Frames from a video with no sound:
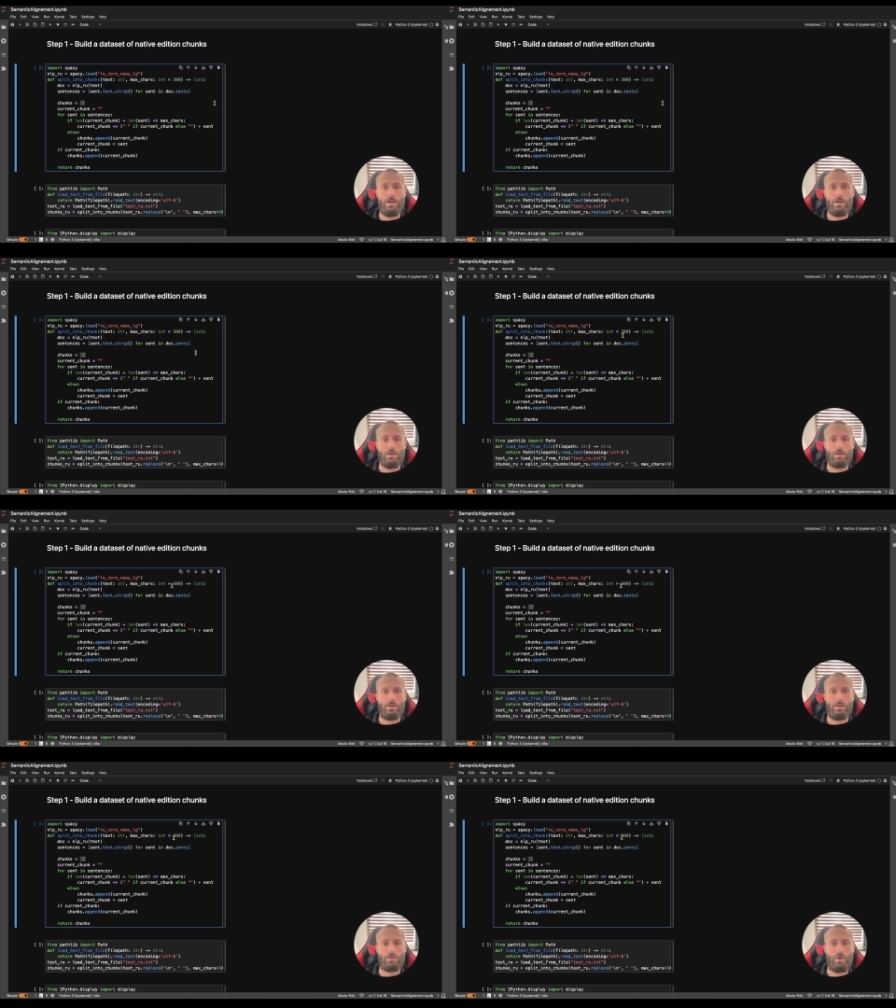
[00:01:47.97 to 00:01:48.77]

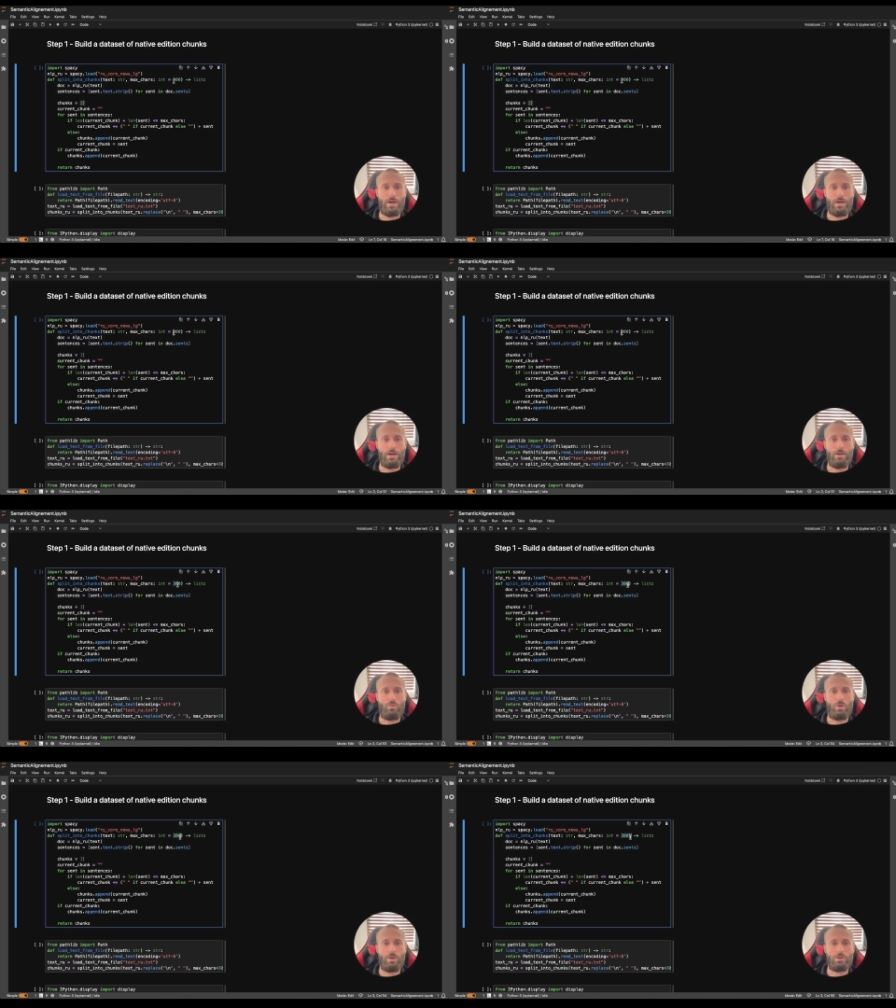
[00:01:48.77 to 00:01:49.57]
That's why I
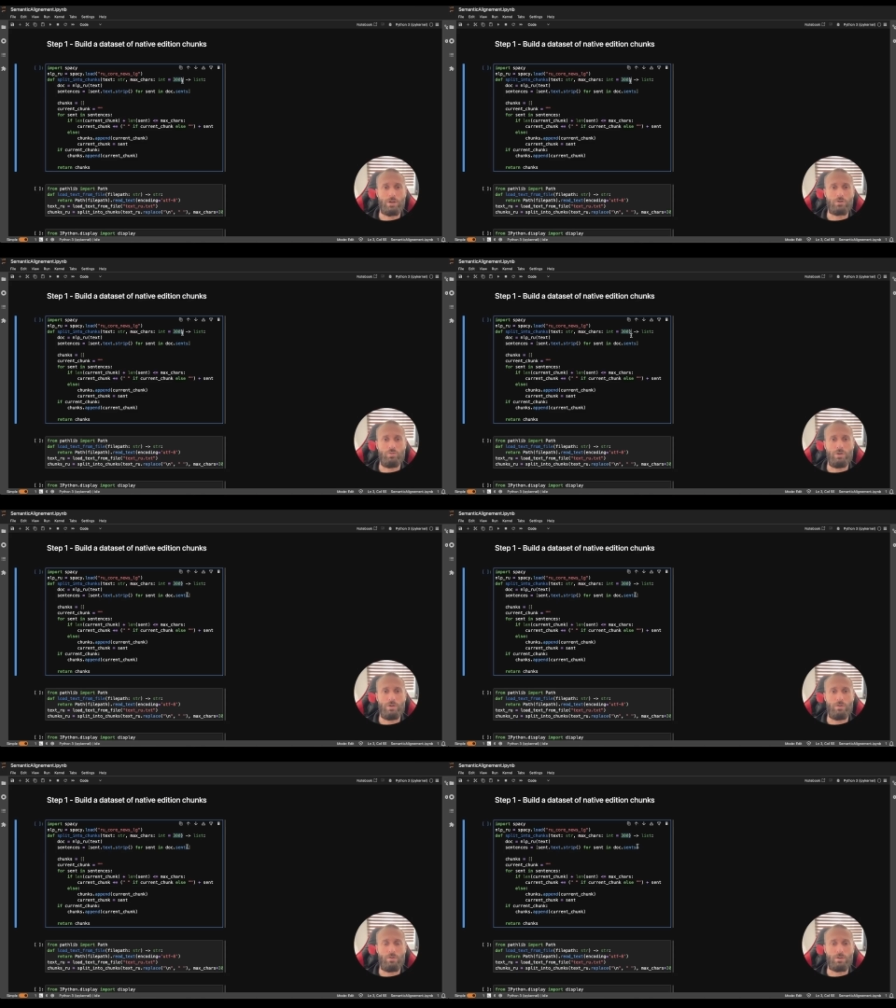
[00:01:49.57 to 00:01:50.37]
don't want the chunks to
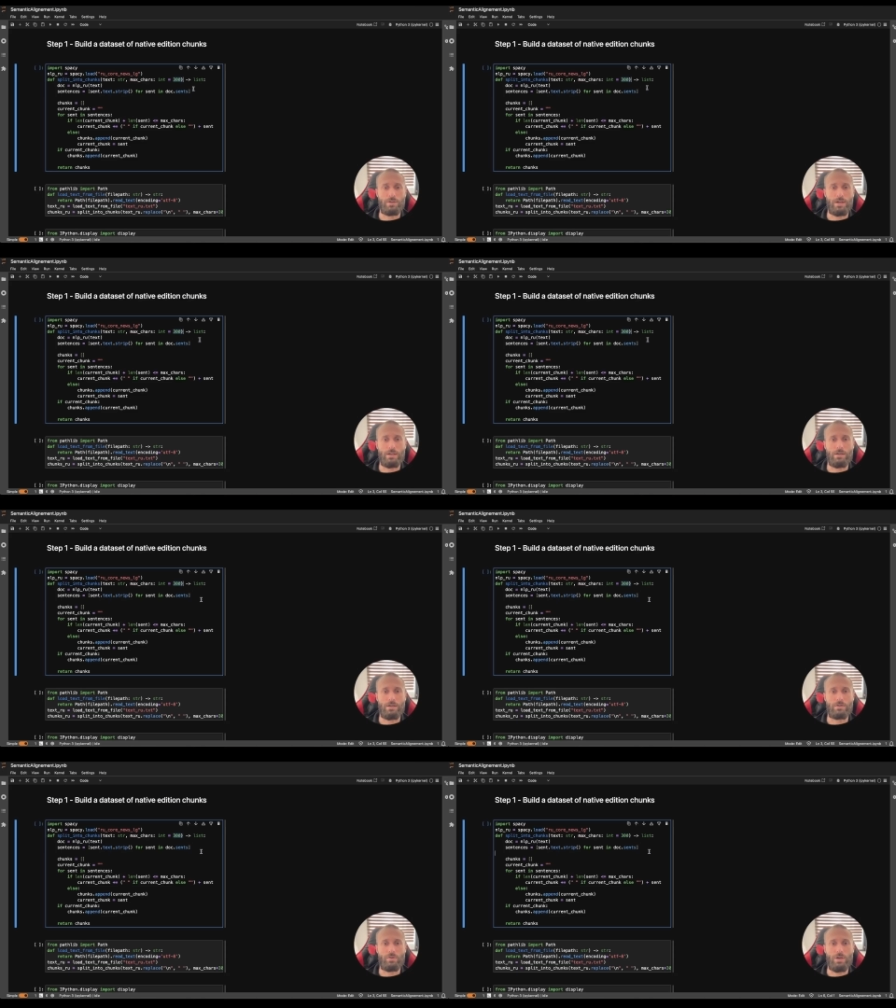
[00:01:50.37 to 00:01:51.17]
be longer
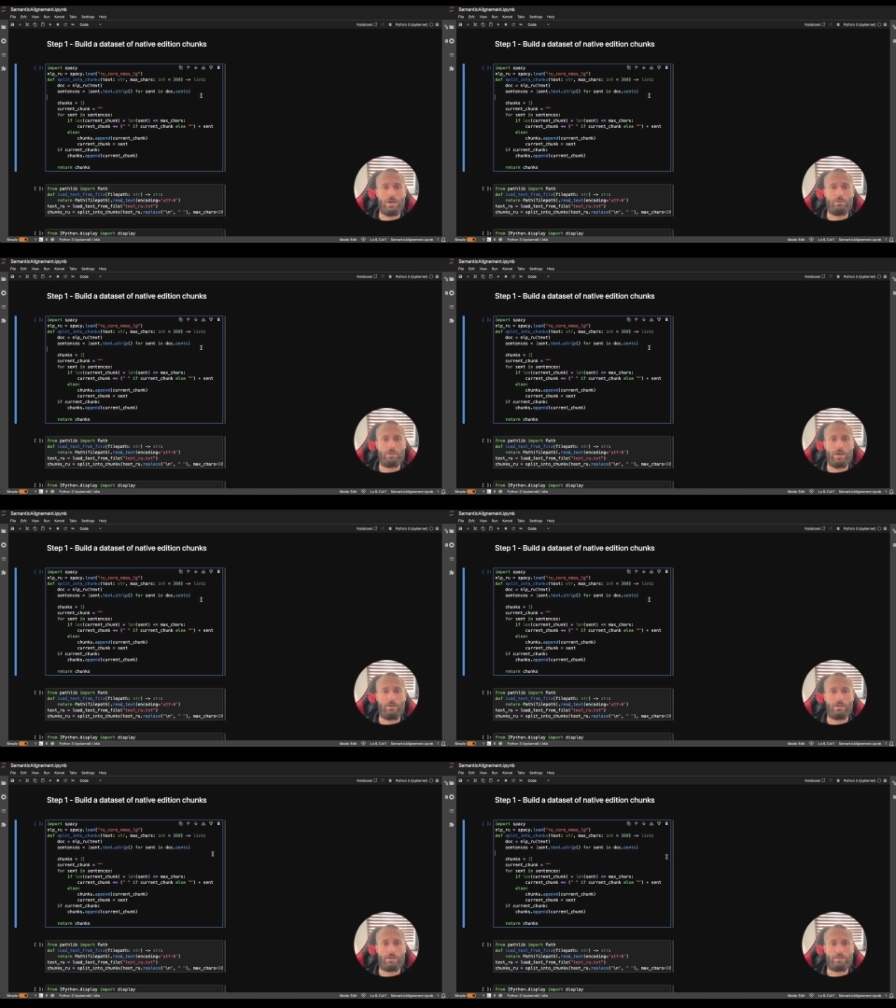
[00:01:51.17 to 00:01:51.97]
than 300
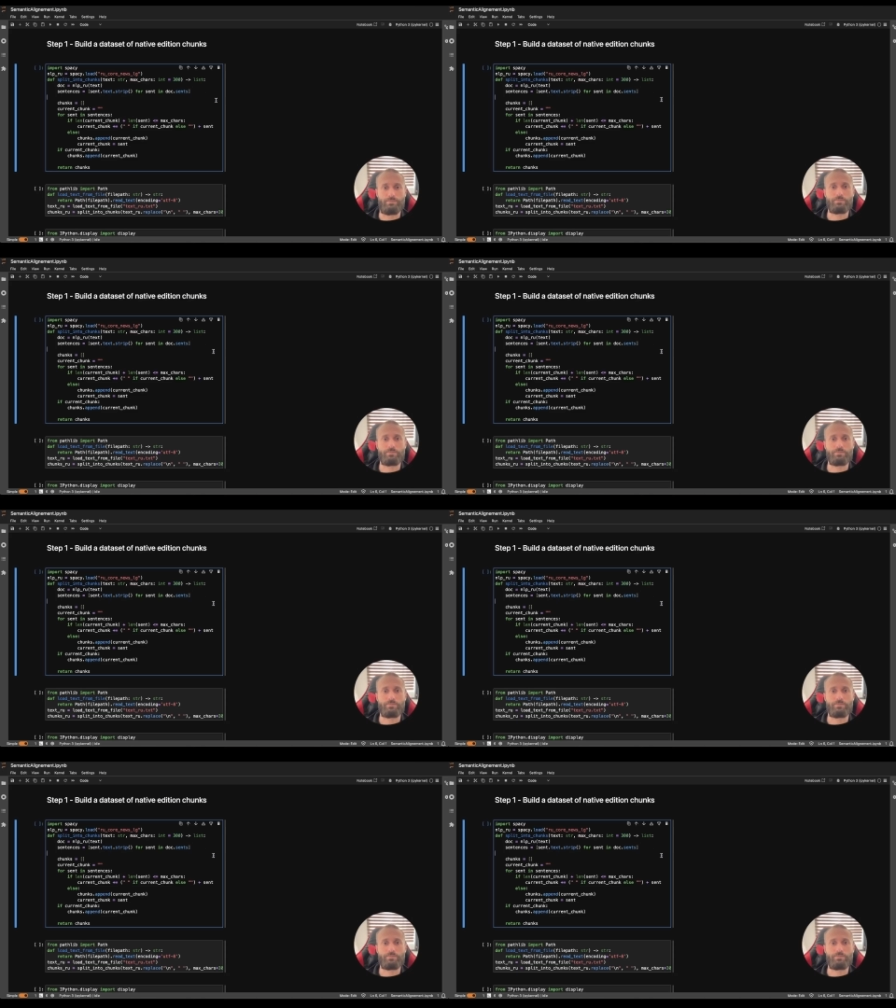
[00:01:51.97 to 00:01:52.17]
characters.